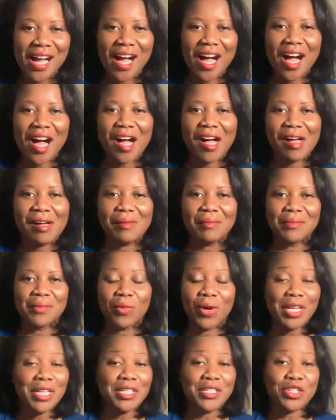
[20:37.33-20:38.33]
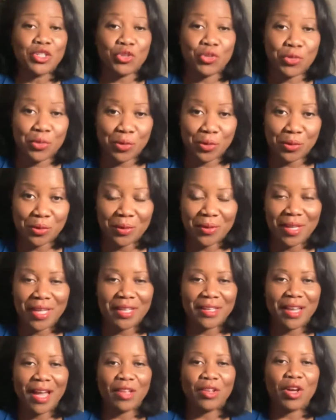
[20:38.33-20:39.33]
Um, one, is it true?
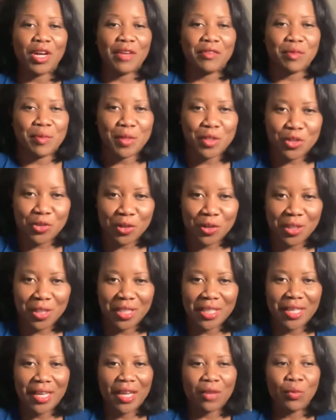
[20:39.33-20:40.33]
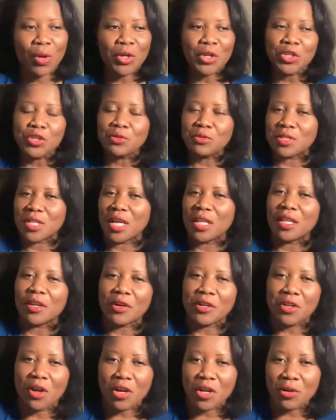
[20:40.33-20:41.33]
And how long have you been journaling? And what can you tell our
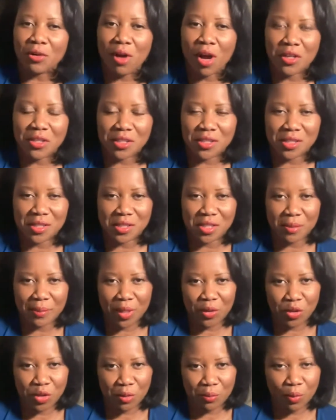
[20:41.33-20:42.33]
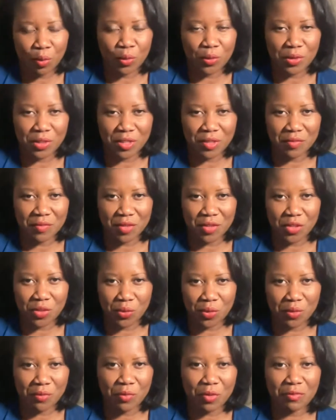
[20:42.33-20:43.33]
younger audiences about the importance of this
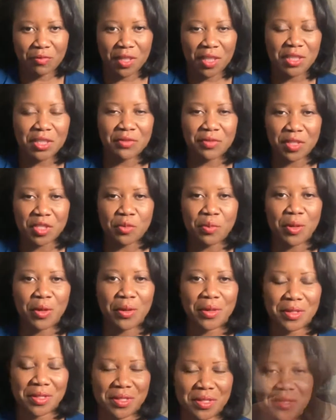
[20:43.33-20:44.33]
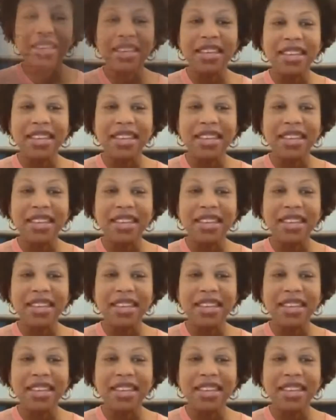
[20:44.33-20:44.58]
sort of reflective experience?